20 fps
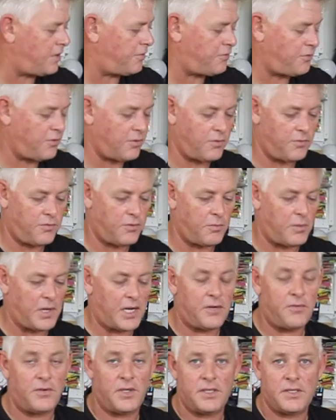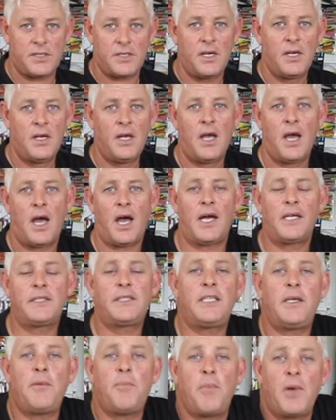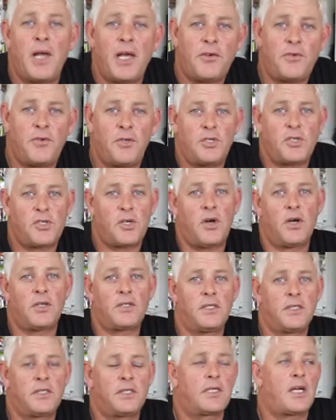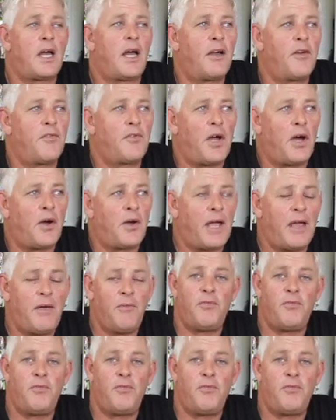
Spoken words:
for blackfins. I see blackfin sharks as kind of our game